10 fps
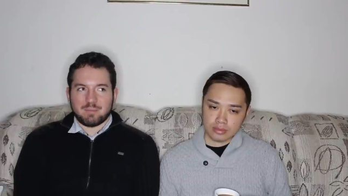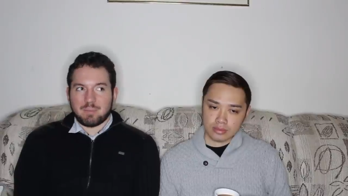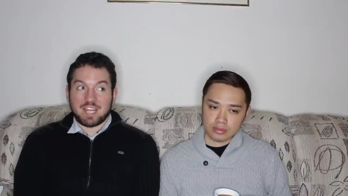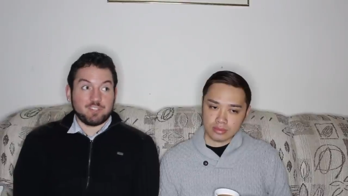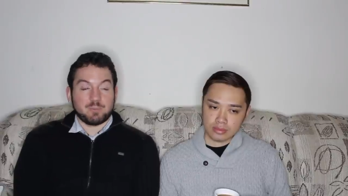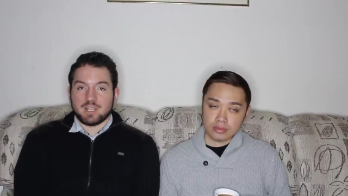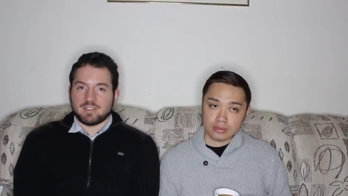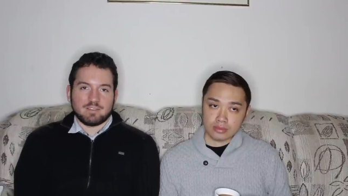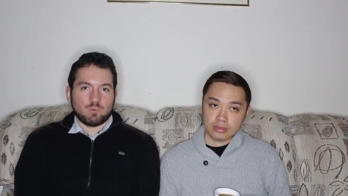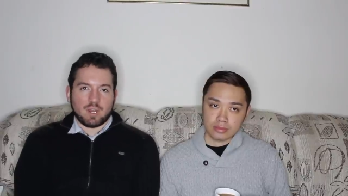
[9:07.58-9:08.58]
Speaker 1: like buy
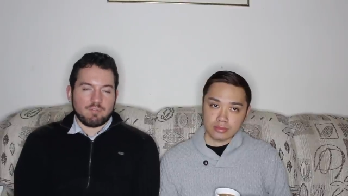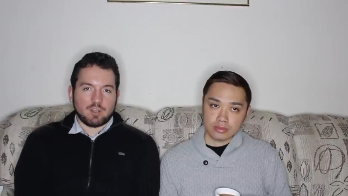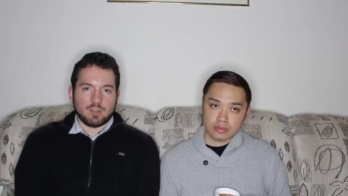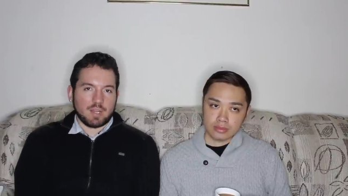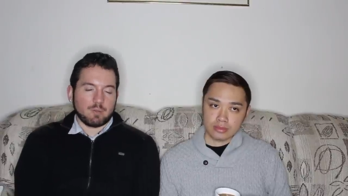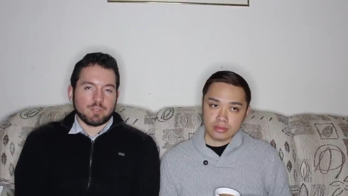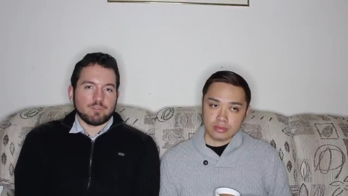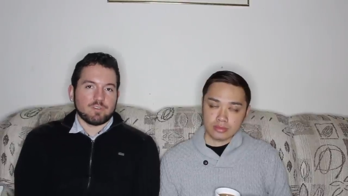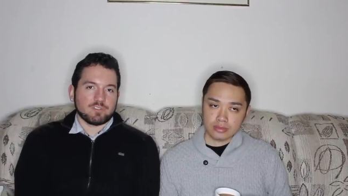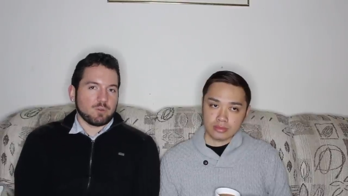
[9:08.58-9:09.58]
duplicates of whatever, like when
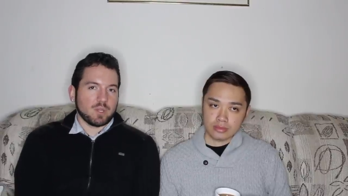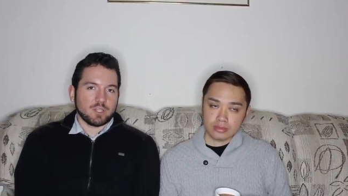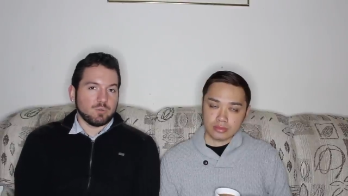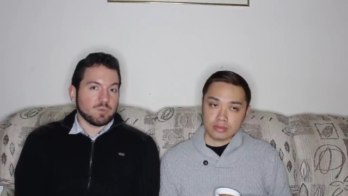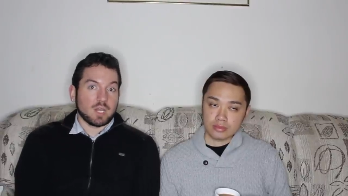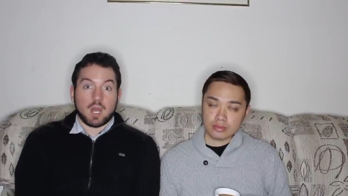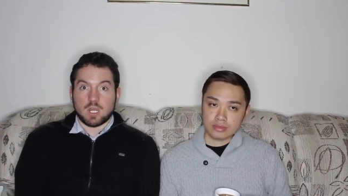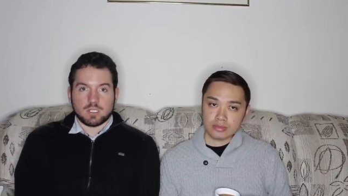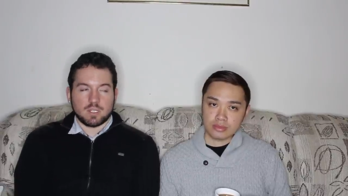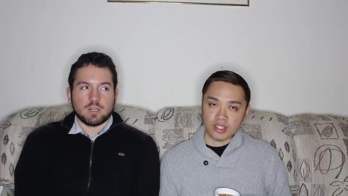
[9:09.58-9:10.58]
you first go in, you mm-hmm.
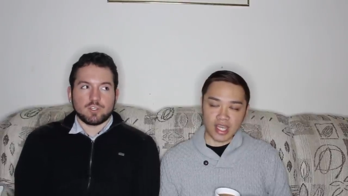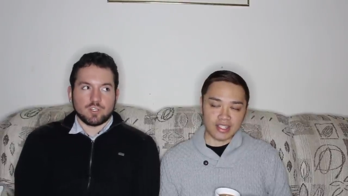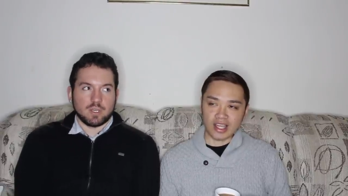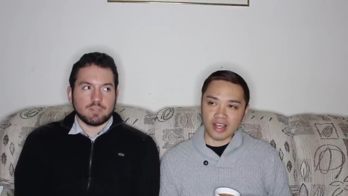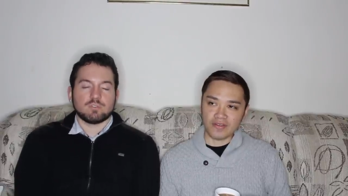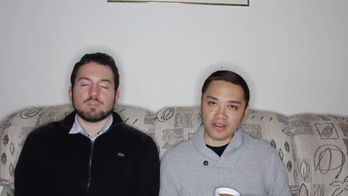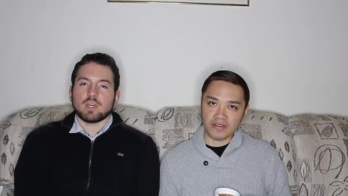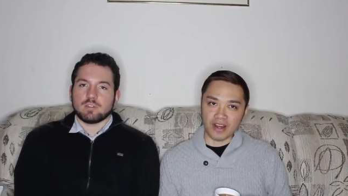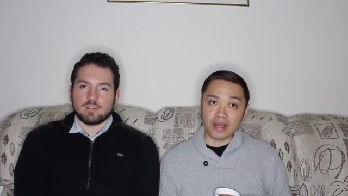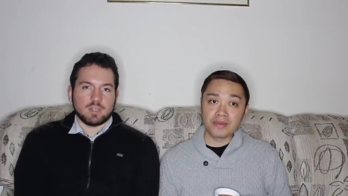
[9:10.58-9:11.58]
cannot. Initially, yeah, it's not free
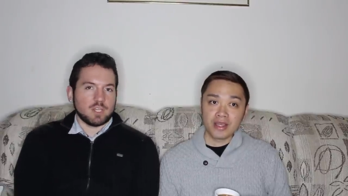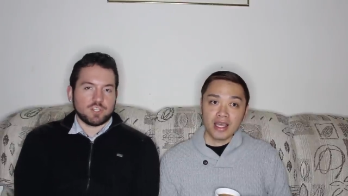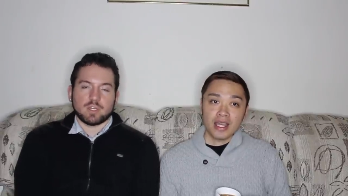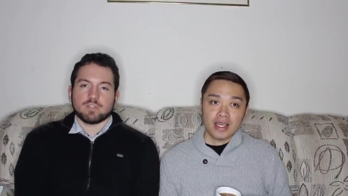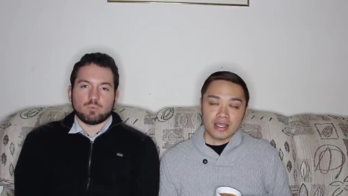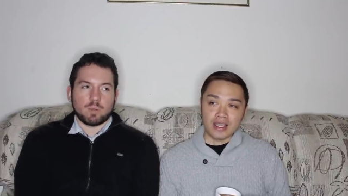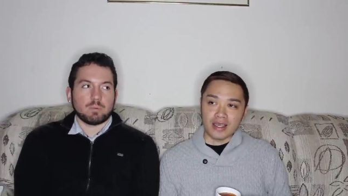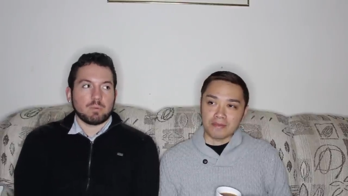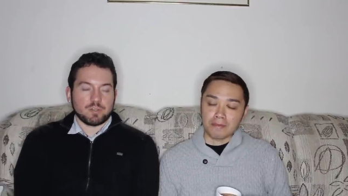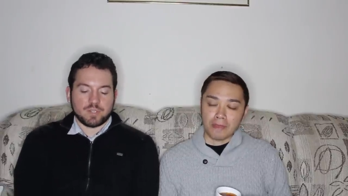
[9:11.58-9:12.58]
for all. Initially, it's one
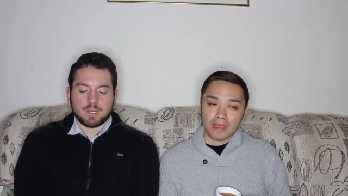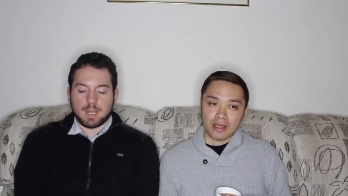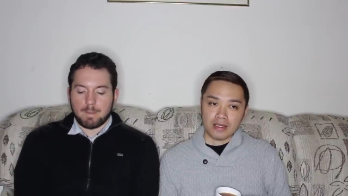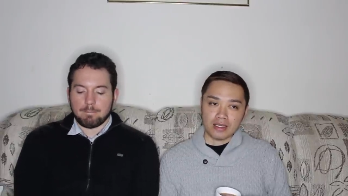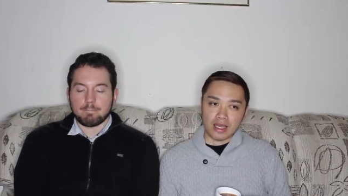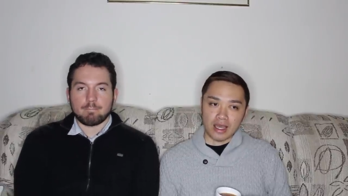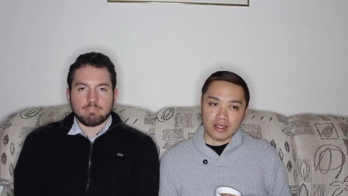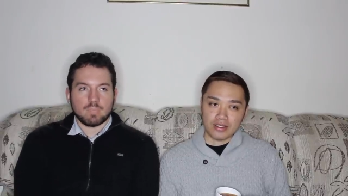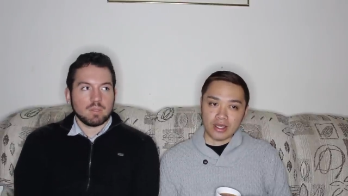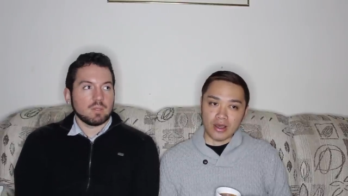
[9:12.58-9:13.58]
yeah. person. Yeah. Yeah.
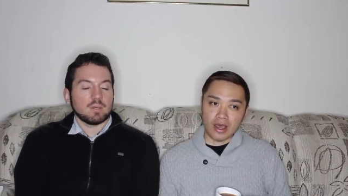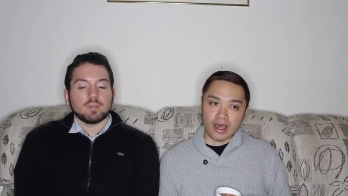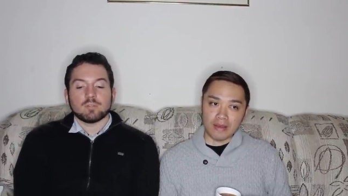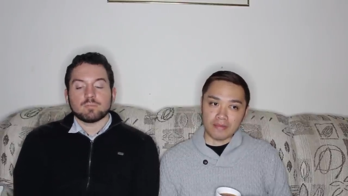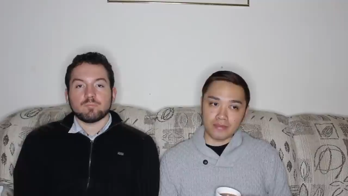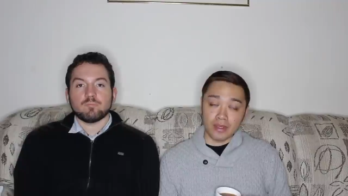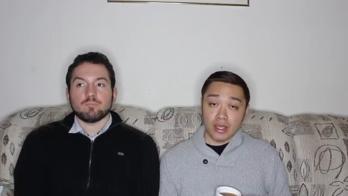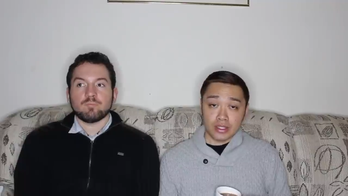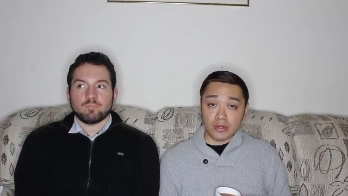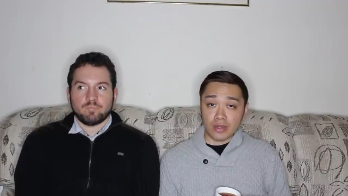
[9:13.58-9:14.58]
Speaker 2: So um,
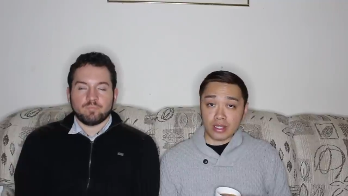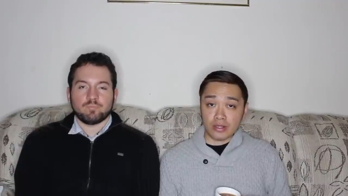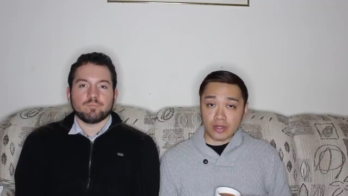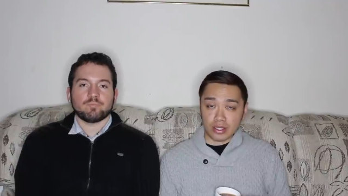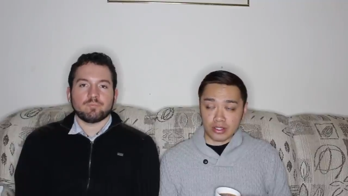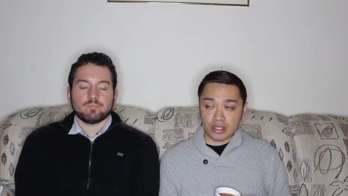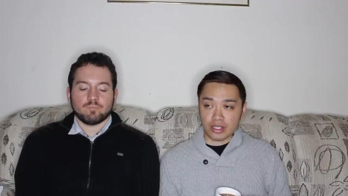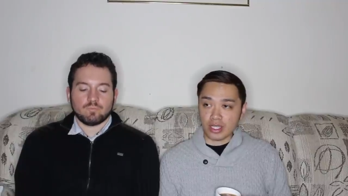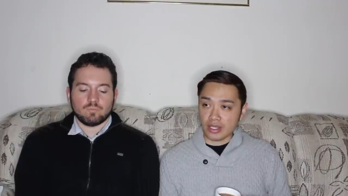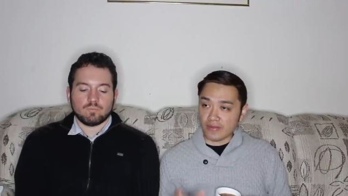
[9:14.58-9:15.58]
so when you register,
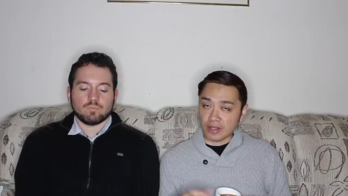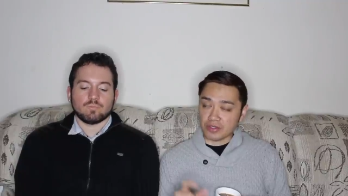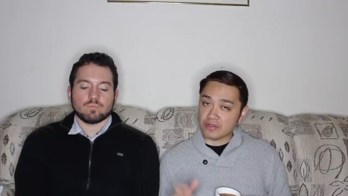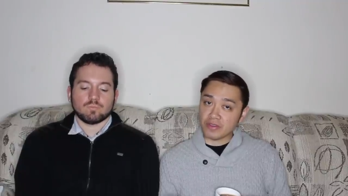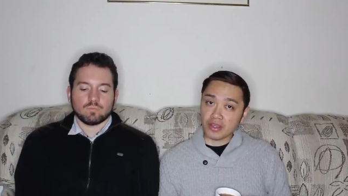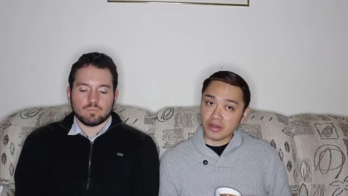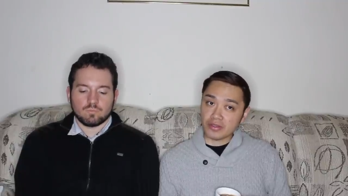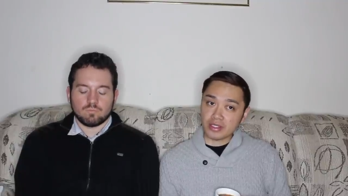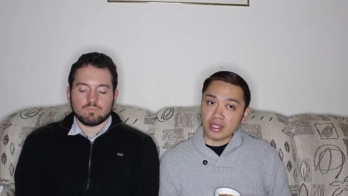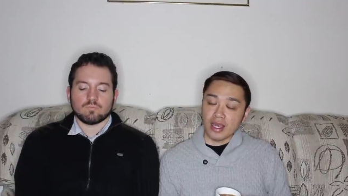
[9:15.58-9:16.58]
you get the vouchers for
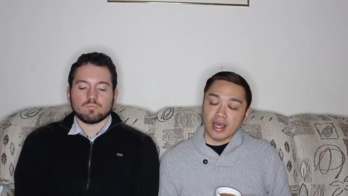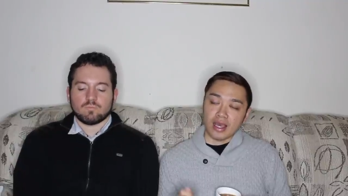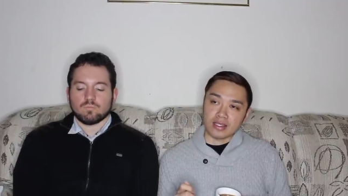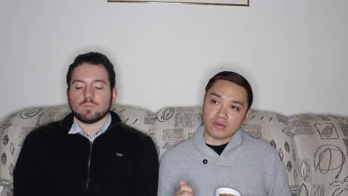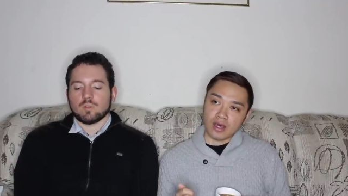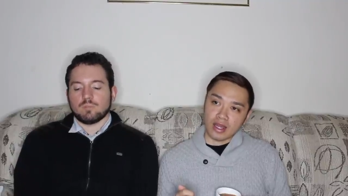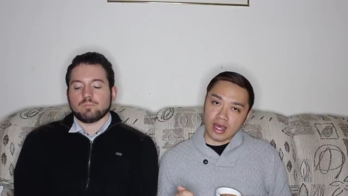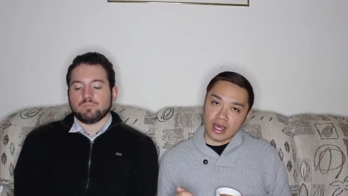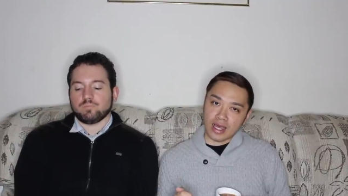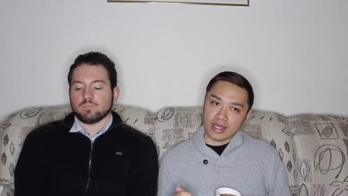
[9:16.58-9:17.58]
those, as well
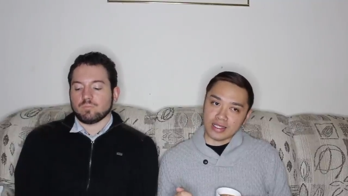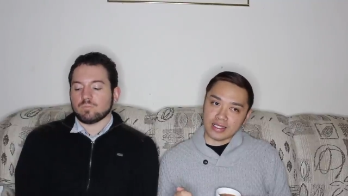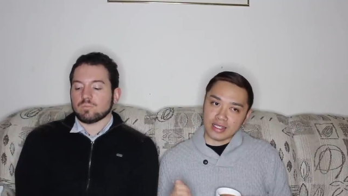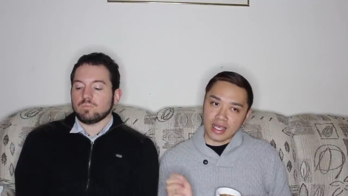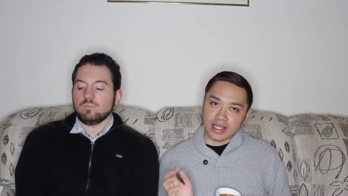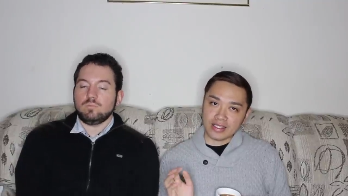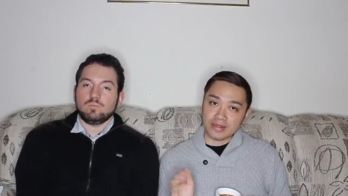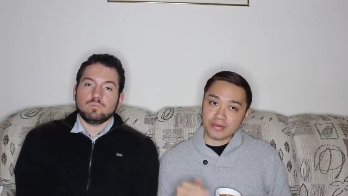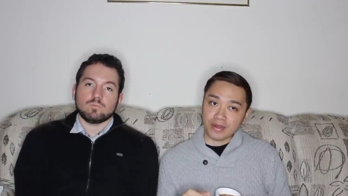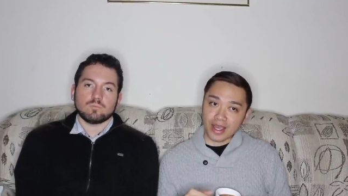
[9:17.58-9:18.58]
as a
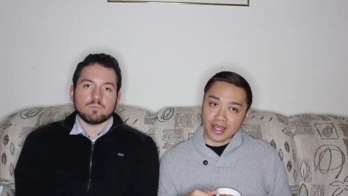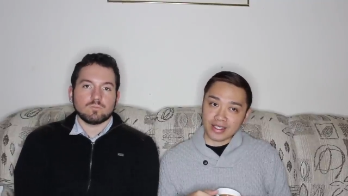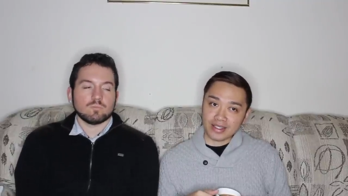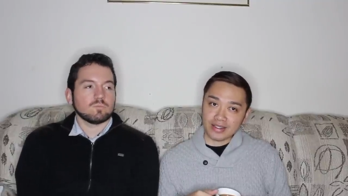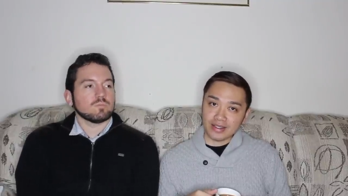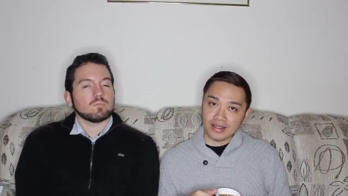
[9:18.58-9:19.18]
surprise.